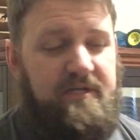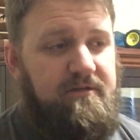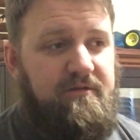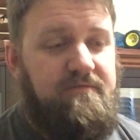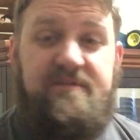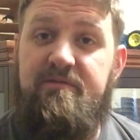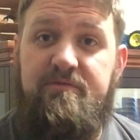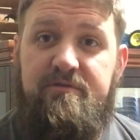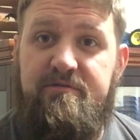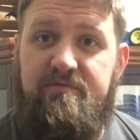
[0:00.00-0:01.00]
I don't know if Steve
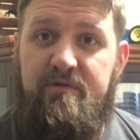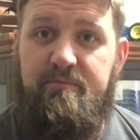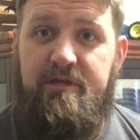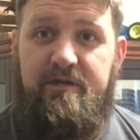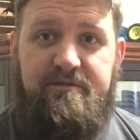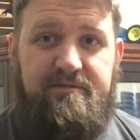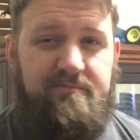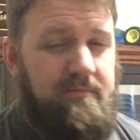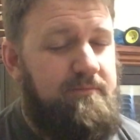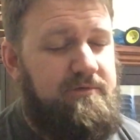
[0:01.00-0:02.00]
would do this for anybody else. I'm
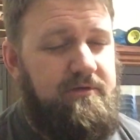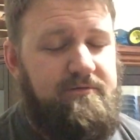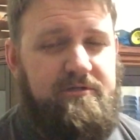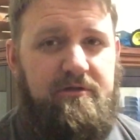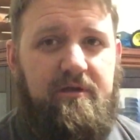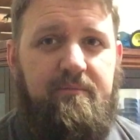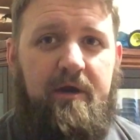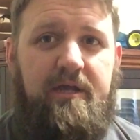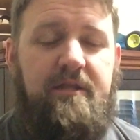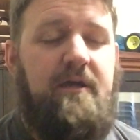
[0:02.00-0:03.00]
sure he
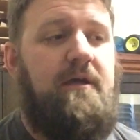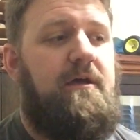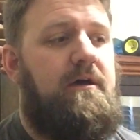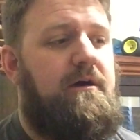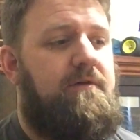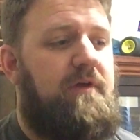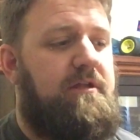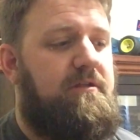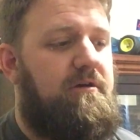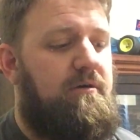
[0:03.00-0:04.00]
might if you
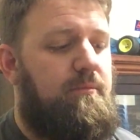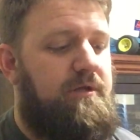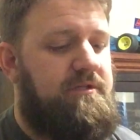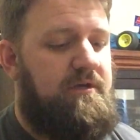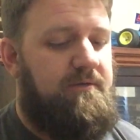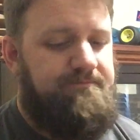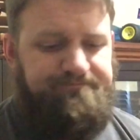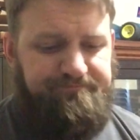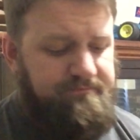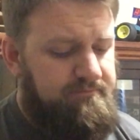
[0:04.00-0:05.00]
got to know him. But
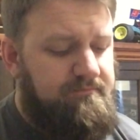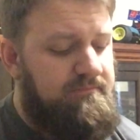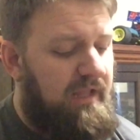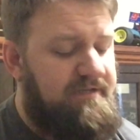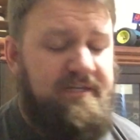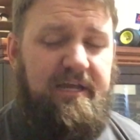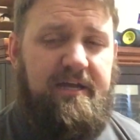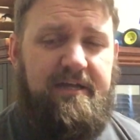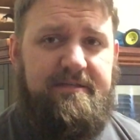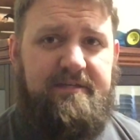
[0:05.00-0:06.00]
I said, hey,
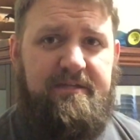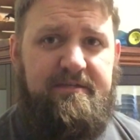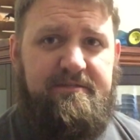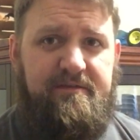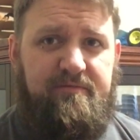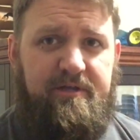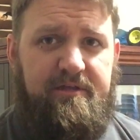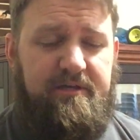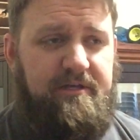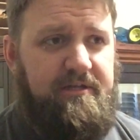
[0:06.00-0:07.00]
I got this idea, Steve. What do
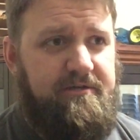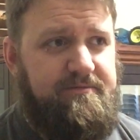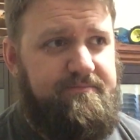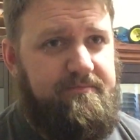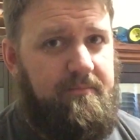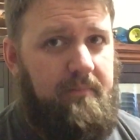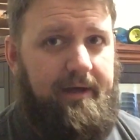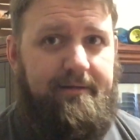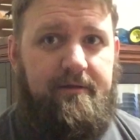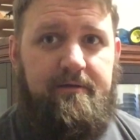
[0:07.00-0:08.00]
you think? And he goes,
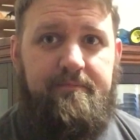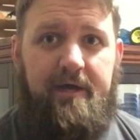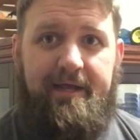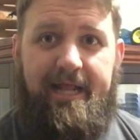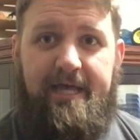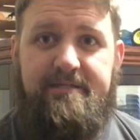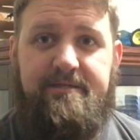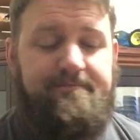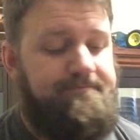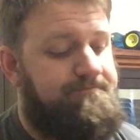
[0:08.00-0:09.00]
I don't know. I can ask.